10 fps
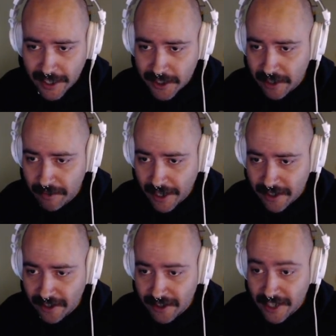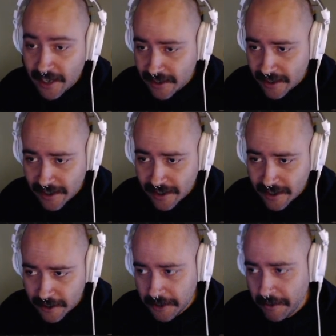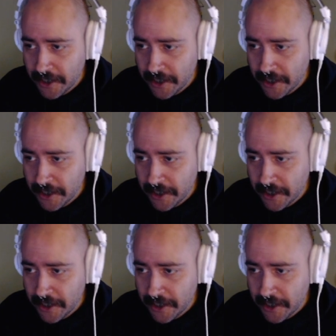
LiDAR CHM XR test just